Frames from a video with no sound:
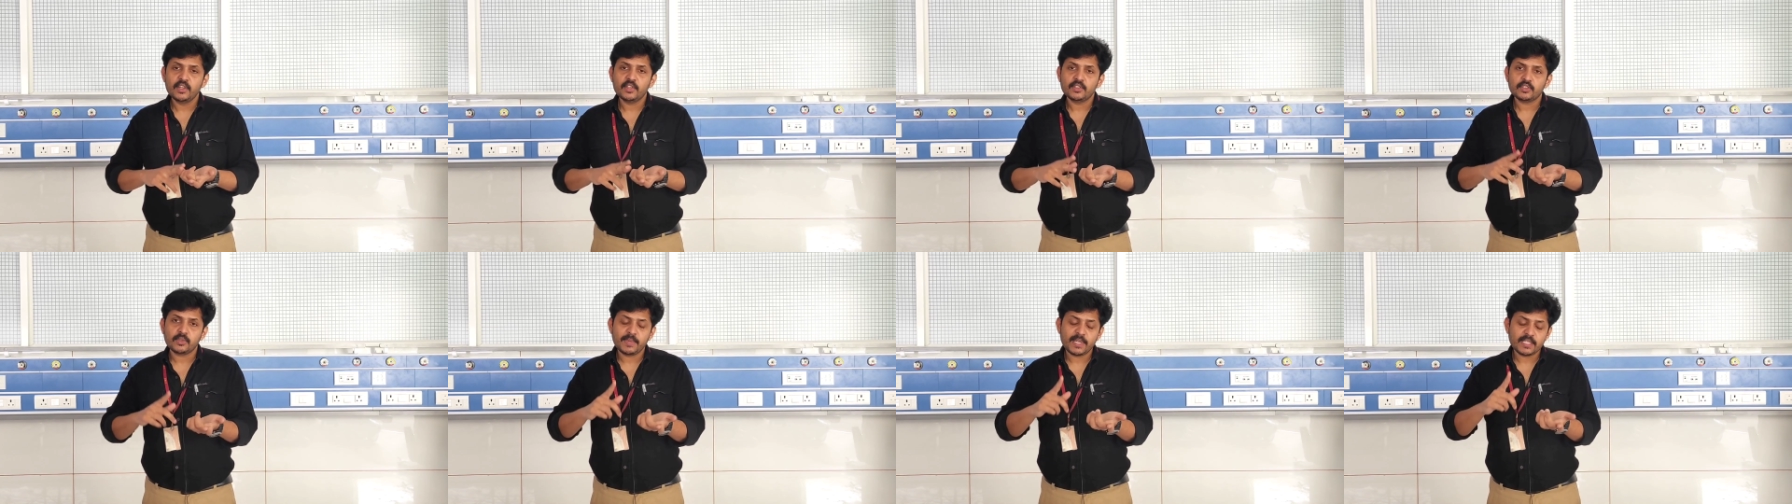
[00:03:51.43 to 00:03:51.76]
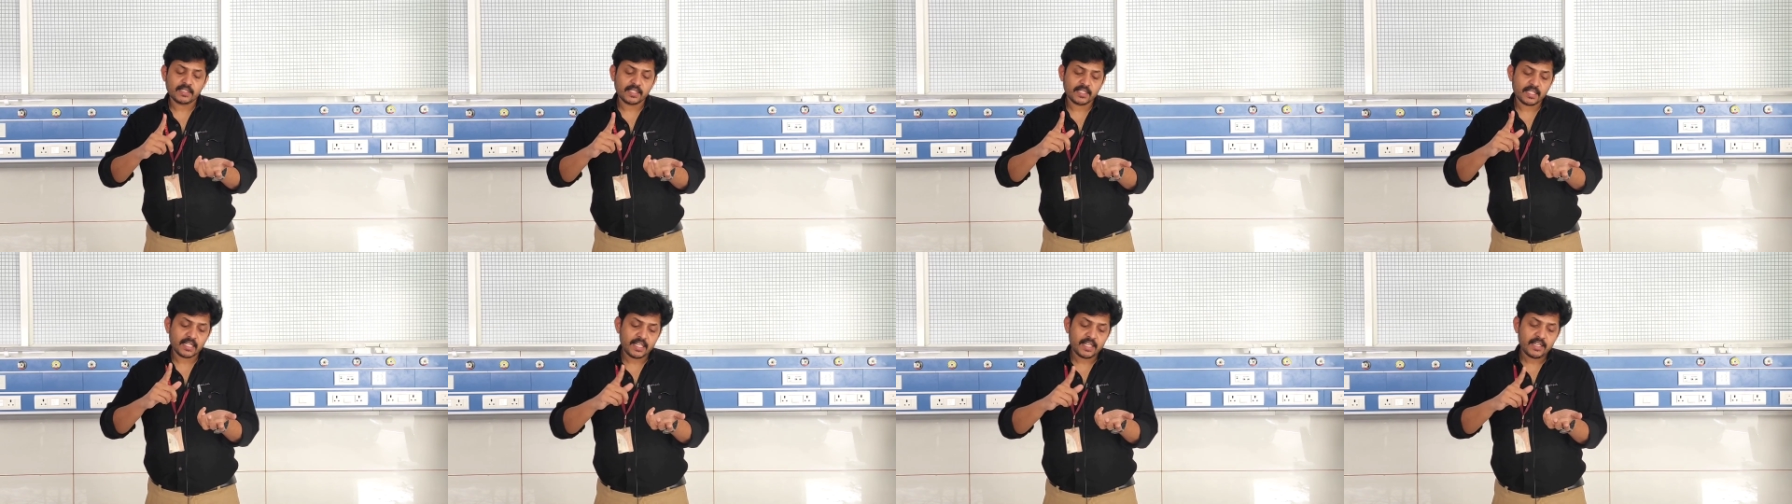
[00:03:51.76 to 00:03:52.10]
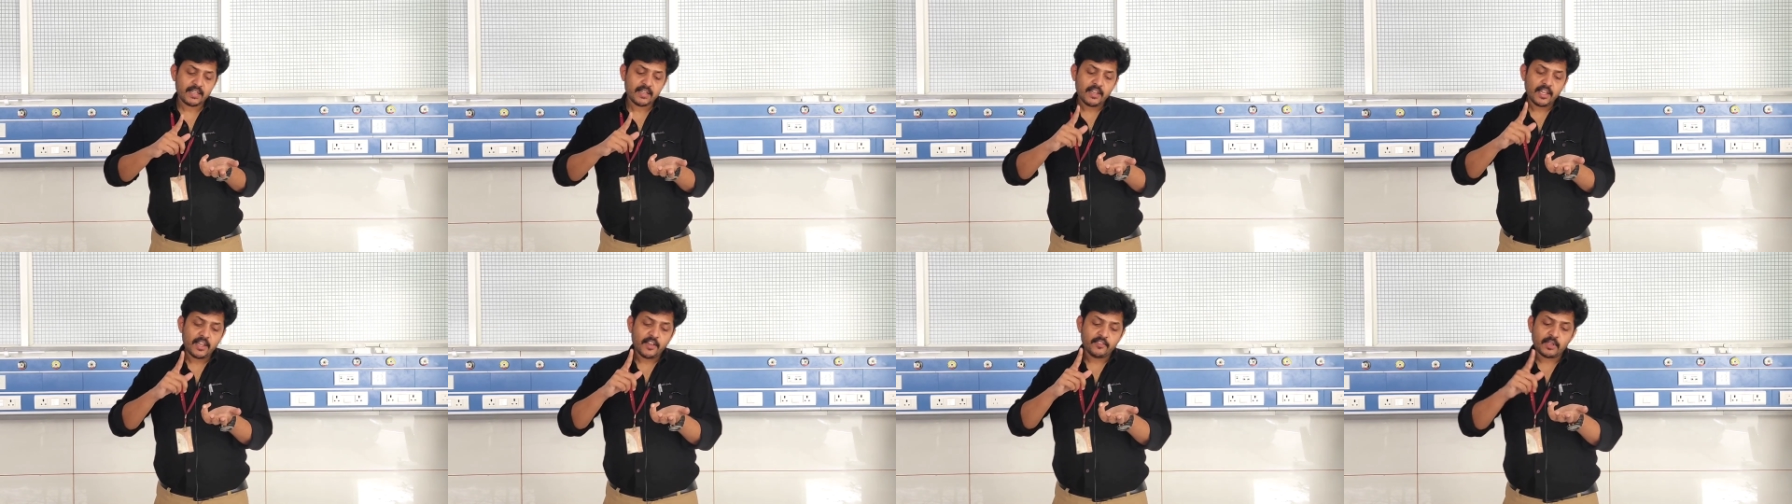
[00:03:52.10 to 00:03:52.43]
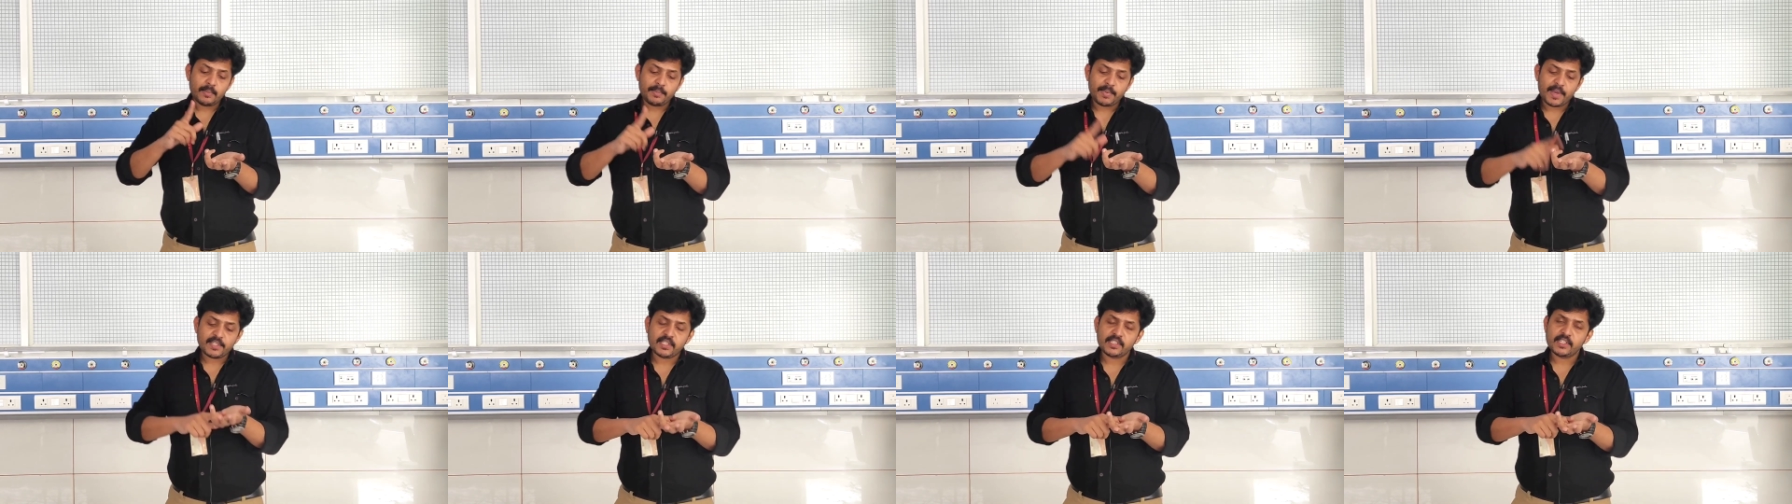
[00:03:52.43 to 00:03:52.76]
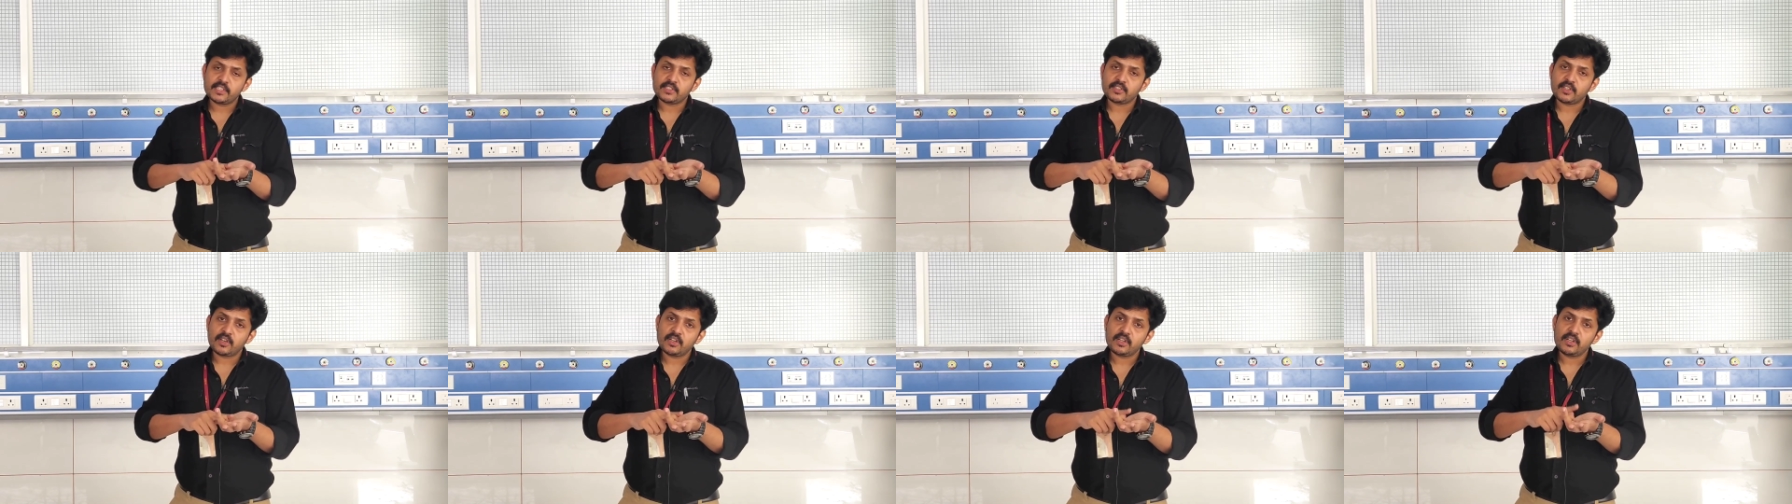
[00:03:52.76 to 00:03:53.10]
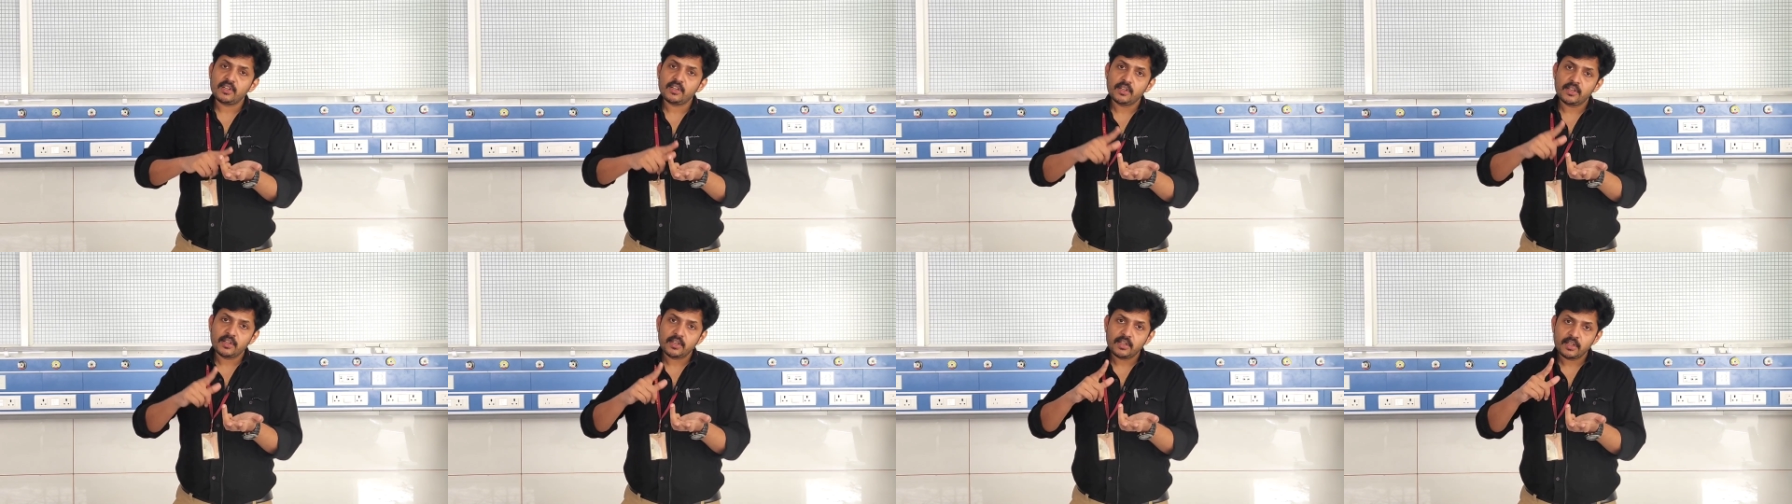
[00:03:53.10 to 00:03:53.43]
So basically if the patient is on